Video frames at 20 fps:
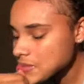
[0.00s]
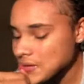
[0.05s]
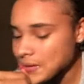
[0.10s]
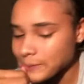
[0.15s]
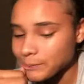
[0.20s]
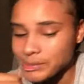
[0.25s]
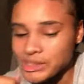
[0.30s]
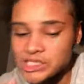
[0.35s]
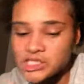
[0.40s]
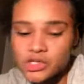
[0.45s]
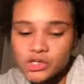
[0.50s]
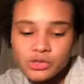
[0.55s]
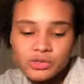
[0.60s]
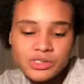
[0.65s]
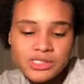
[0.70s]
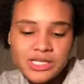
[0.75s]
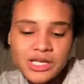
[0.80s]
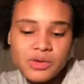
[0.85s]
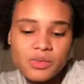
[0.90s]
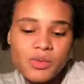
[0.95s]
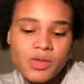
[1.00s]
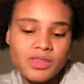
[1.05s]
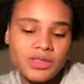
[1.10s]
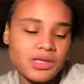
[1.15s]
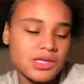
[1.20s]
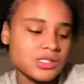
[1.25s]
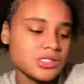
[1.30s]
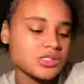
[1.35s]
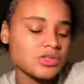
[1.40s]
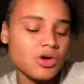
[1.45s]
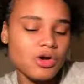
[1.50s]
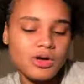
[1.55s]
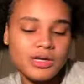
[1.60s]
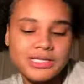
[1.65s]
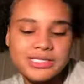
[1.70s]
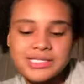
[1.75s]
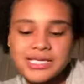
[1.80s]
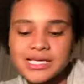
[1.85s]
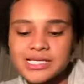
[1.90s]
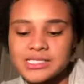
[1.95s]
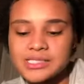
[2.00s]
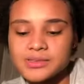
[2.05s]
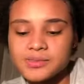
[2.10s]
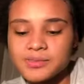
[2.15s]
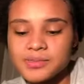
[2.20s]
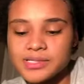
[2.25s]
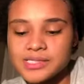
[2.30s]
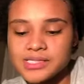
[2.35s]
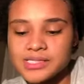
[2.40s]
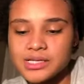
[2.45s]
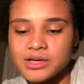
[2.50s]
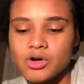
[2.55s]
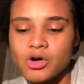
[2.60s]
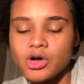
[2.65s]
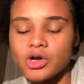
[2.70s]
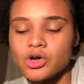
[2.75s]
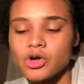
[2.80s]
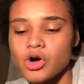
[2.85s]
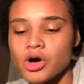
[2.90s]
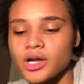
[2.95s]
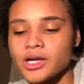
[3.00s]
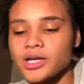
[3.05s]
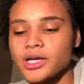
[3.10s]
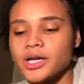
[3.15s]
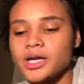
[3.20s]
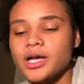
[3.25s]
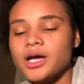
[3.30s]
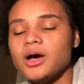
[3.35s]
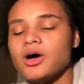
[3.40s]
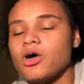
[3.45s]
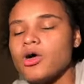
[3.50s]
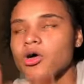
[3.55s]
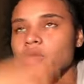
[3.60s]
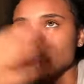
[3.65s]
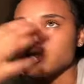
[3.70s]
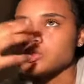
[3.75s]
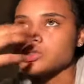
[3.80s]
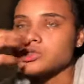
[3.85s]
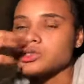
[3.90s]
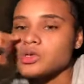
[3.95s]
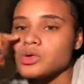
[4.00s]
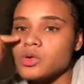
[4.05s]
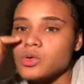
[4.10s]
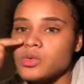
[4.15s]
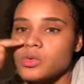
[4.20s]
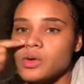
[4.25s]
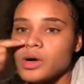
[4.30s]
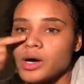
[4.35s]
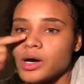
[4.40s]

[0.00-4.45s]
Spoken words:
Make sure you state whether your song is explicit or not. Also,